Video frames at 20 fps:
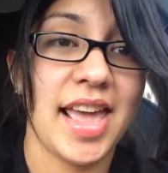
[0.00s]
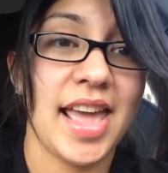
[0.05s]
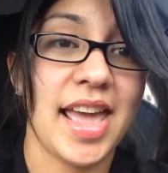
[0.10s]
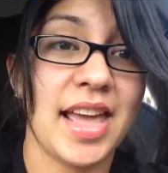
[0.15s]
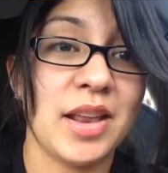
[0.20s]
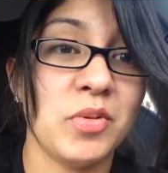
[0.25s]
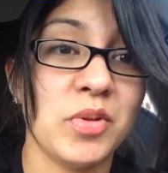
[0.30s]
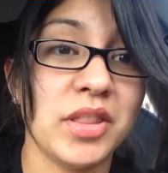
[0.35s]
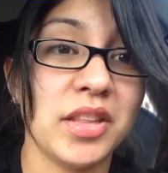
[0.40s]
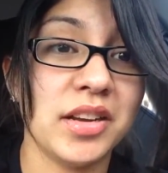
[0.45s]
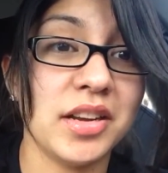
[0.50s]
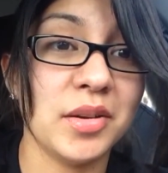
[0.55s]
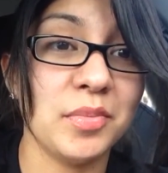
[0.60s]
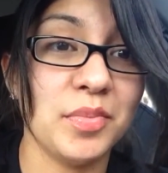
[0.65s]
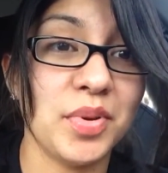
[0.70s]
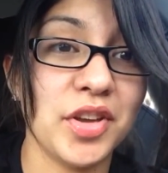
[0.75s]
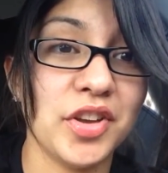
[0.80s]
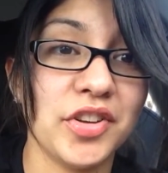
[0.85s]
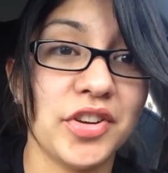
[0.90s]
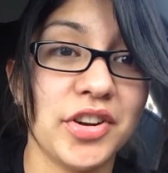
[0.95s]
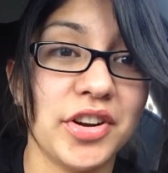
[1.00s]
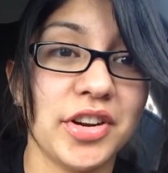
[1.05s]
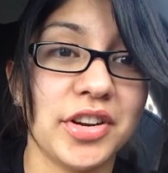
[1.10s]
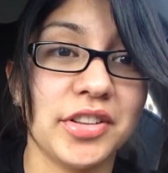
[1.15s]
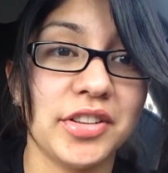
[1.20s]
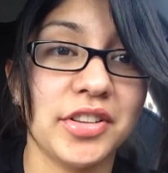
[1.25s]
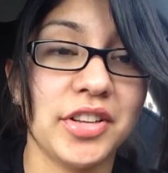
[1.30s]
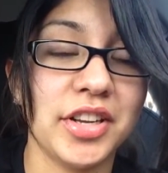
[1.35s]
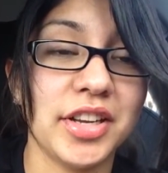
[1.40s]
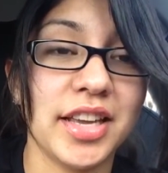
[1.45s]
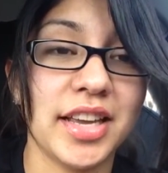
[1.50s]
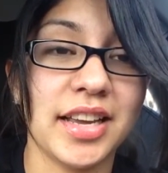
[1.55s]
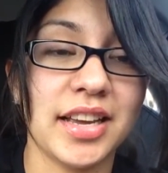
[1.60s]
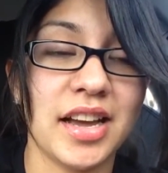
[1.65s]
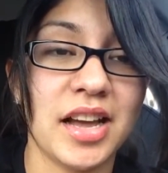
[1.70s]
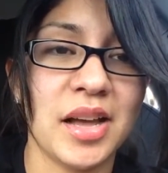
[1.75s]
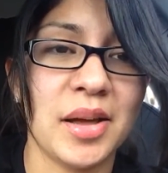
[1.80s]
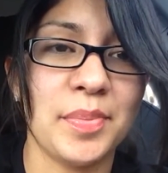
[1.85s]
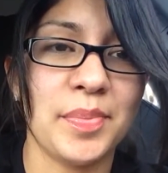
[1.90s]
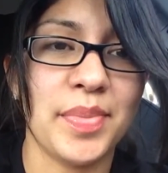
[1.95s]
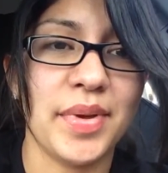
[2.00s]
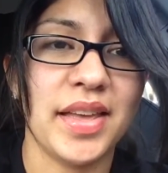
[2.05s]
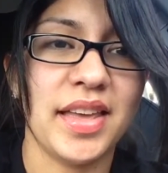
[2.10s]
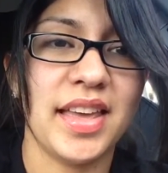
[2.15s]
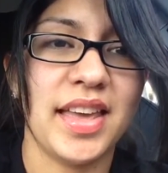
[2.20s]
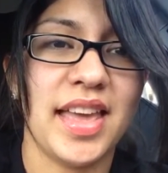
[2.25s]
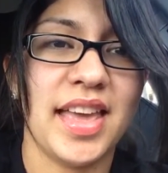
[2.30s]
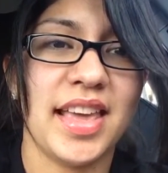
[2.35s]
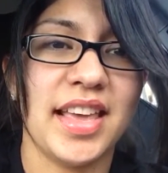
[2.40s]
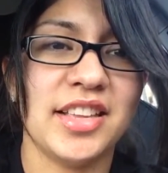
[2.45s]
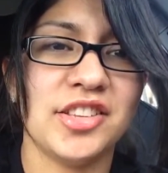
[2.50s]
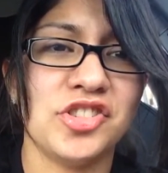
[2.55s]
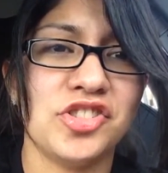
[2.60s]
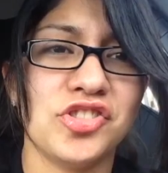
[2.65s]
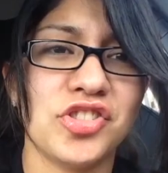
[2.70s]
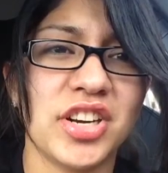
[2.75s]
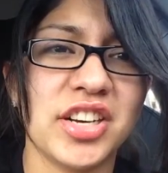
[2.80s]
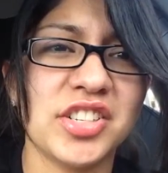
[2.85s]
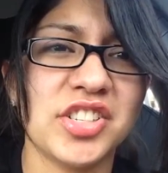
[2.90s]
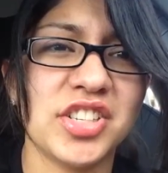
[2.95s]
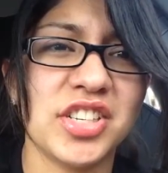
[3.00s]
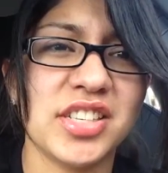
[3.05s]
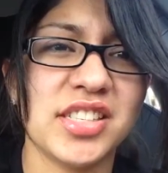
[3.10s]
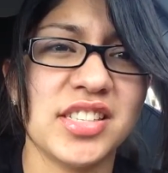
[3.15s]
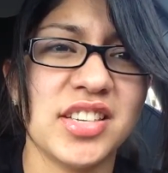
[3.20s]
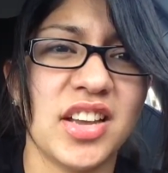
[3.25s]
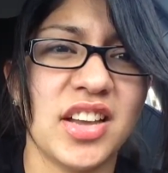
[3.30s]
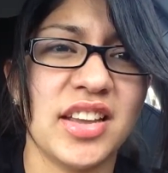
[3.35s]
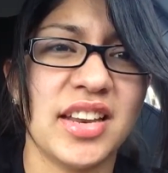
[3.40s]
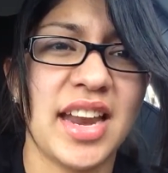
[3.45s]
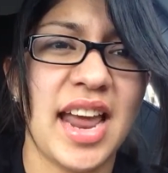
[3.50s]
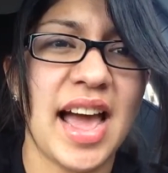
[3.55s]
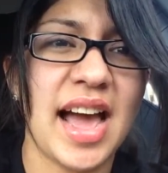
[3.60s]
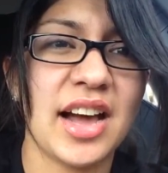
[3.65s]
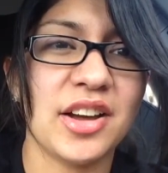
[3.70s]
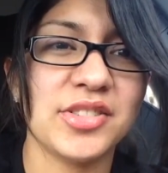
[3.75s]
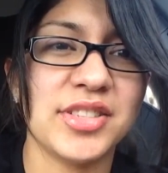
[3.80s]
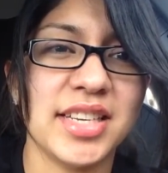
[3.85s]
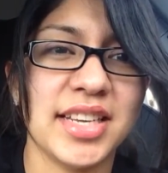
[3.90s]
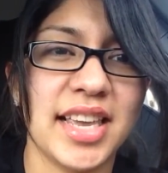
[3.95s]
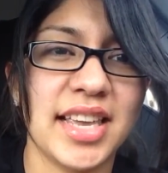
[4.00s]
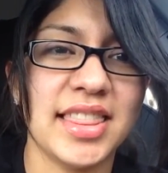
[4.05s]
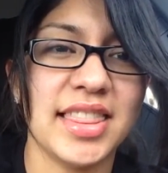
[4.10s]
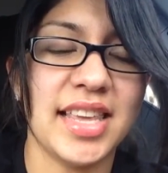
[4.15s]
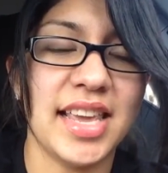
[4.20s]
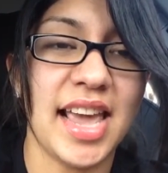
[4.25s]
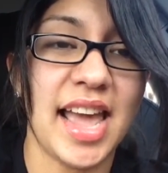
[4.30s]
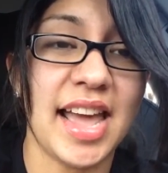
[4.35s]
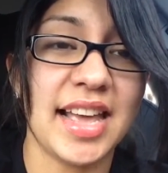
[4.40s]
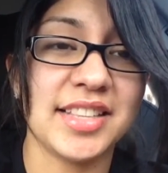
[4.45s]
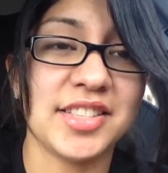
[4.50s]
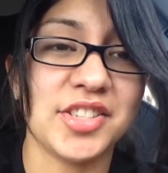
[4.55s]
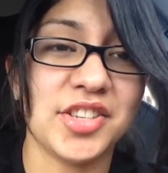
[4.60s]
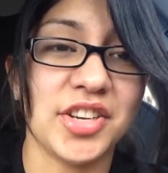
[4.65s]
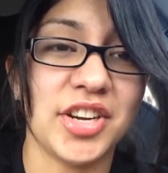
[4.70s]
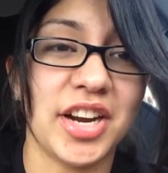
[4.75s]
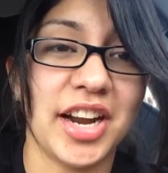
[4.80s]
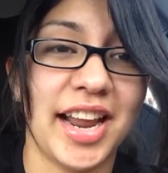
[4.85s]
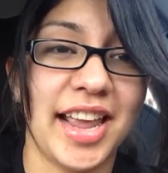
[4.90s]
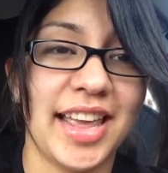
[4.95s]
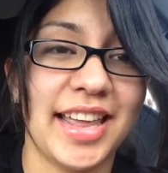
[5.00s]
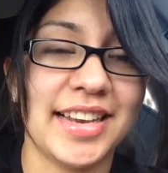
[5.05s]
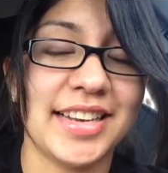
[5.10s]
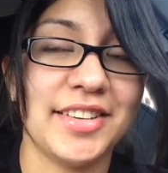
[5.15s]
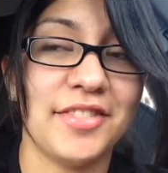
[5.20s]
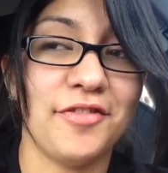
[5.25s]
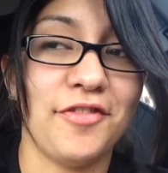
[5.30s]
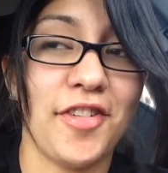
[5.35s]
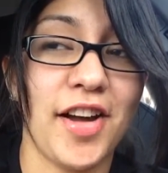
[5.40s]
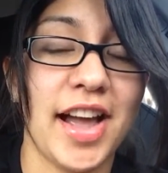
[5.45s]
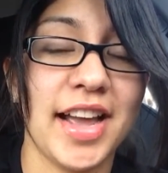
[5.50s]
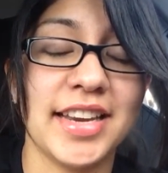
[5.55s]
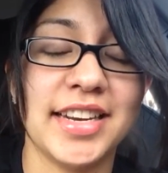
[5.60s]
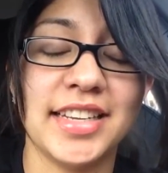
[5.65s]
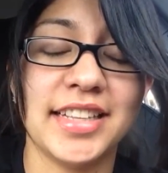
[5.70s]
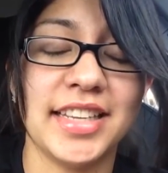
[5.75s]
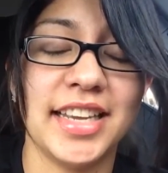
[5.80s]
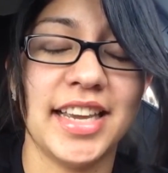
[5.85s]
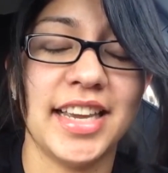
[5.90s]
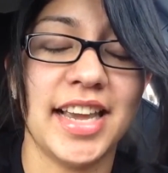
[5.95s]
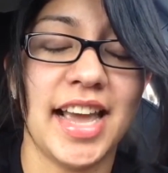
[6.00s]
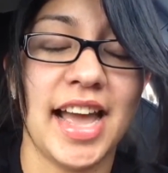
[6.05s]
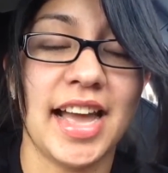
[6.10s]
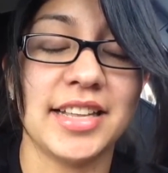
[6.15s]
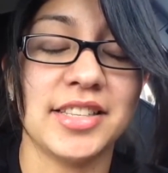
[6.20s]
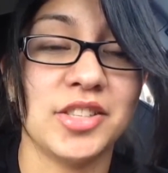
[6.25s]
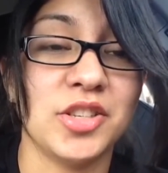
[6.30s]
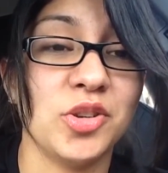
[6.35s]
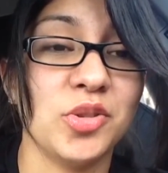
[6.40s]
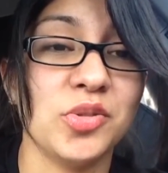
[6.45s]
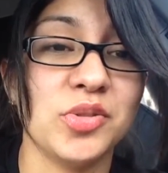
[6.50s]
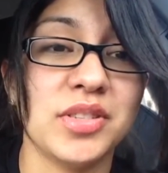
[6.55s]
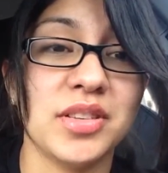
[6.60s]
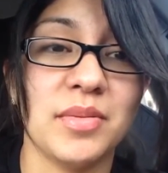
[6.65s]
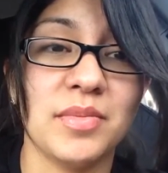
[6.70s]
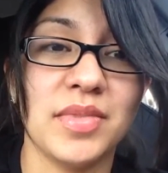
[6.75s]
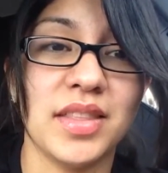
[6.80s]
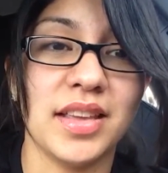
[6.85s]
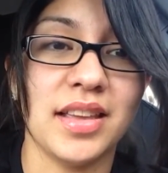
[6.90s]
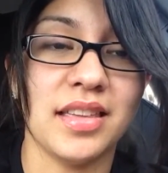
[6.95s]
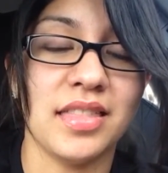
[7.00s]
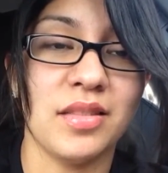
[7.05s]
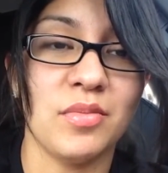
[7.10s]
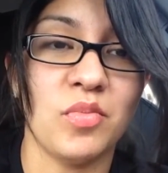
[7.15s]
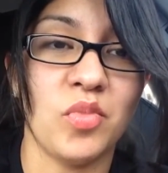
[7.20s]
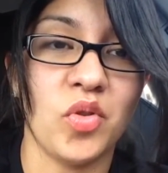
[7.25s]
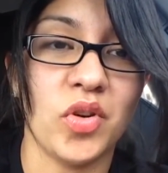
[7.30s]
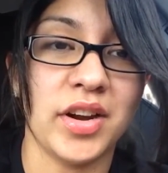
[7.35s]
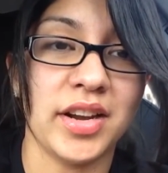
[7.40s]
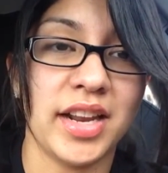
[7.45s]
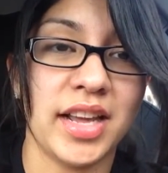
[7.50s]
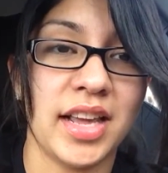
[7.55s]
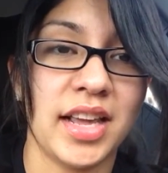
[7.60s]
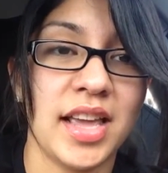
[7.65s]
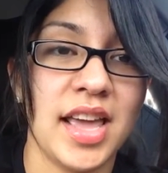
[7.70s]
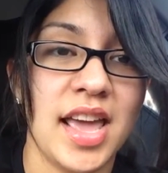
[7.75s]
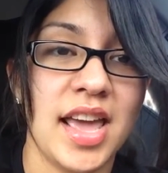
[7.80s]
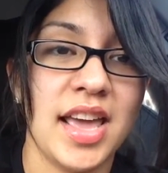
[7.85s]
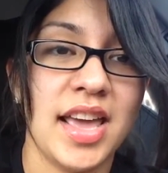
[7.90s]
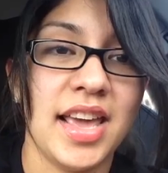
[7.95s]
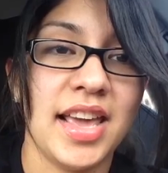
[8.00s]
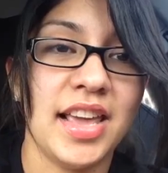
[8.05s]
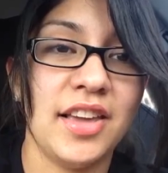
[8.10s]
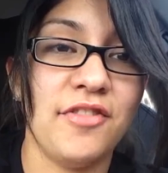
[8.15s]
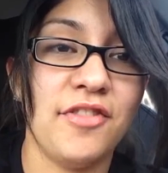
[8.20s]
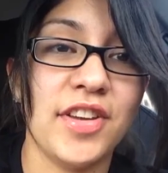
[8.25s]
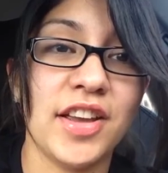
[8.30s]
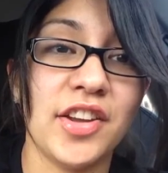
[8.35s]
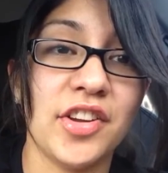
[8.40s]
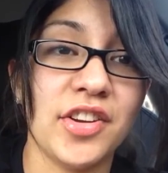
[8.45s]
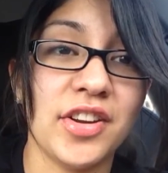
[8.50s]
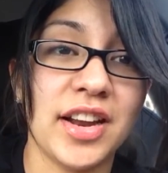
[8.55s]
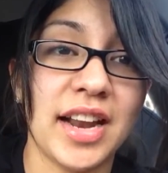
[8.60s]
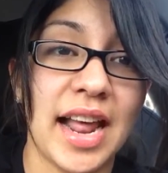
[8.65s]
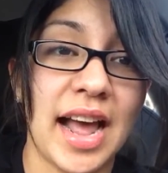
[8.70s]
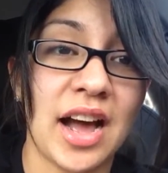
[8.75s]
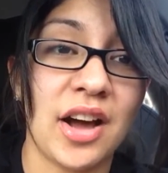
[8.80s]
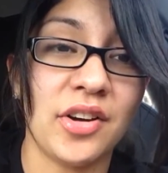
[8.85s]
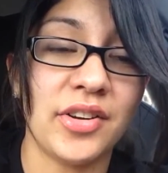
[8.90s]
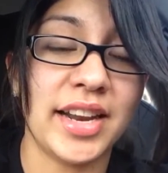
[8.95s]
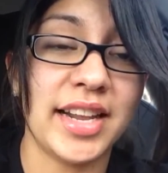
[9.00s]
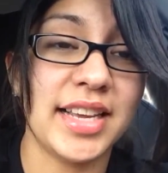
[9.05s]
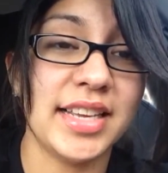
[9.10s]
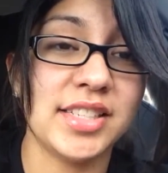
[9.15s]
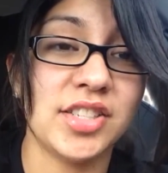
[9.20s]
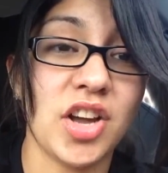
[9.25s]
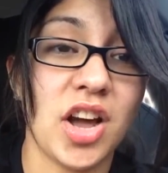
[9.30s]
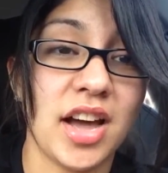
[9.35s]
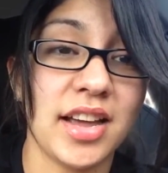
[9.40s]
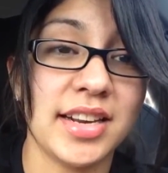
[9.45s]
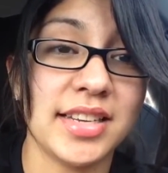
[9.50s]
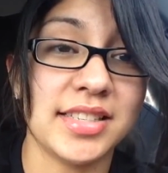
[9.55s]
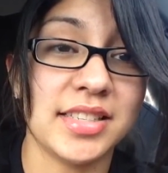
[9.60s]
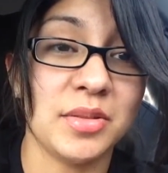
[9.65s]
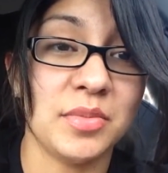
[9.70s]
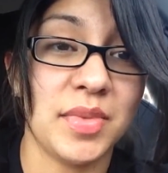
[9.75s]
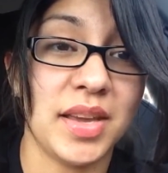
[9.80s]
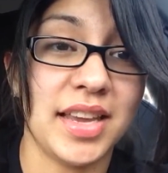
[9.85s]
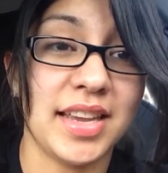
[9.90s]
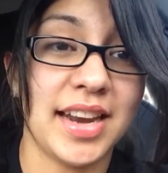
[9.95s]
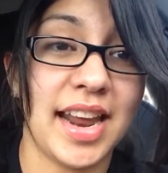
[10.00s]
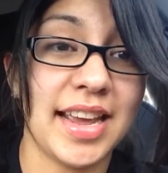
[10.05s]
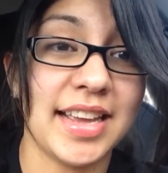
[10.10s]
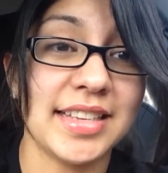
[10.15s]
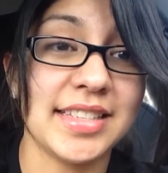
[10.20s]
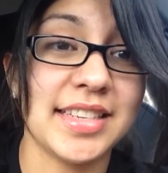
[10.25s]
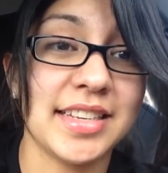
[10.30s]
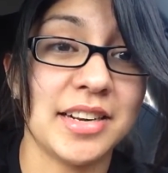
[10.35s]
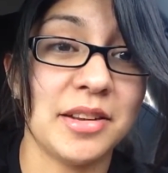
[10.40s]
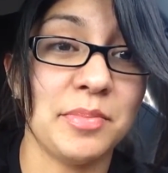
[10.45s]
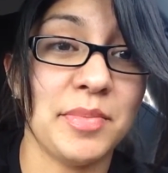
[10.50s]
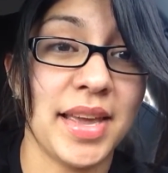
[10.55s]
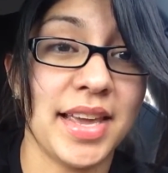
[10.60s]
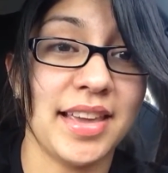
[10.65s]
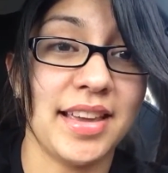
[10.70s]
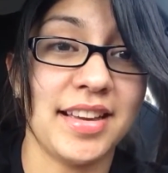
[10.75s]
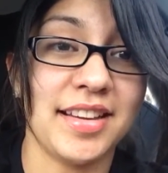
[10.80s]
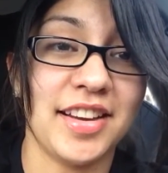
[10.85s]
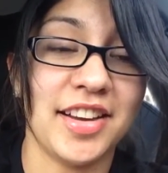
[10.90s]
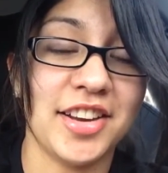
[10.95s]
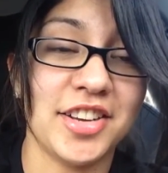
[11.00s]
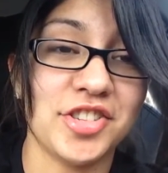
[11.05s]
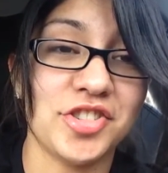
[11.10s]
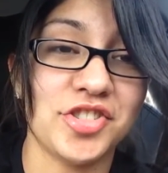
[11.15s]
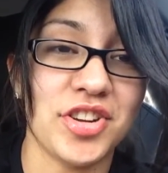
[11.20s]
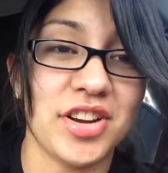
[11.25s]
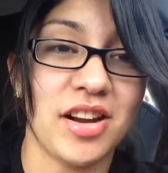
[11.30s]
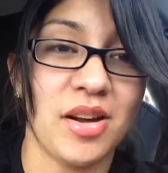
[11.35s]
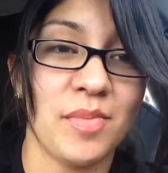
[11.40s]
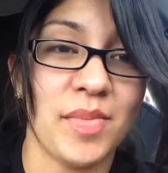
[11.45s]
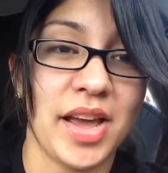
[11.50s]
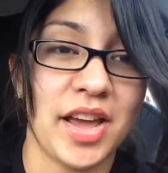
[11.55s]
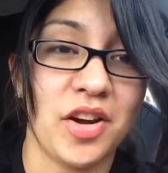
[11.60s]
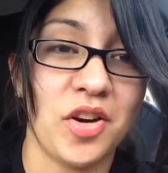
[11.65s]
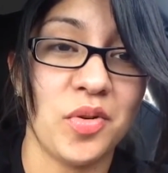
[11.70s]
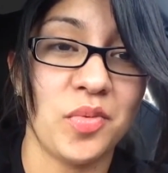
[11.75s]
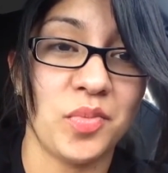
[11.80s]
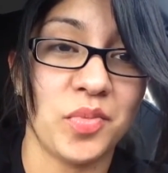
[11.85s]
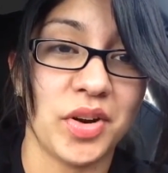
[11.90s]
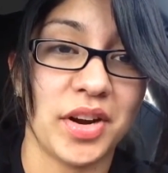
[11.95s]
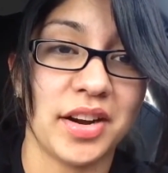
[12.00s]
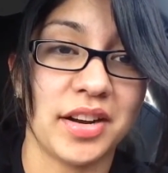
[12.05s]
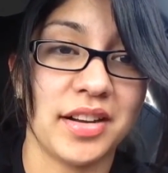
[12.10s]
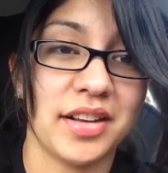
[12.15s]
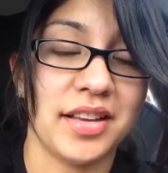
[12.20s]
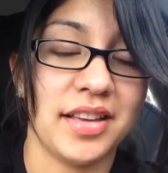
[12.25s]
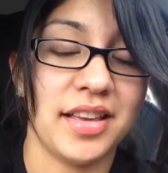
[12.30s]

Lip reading: and with the computer looking up instructions on how to get the answer. And finally at 2 something in the morning, he figured it out and he taught it to me, and I ended up making 100 on my homework.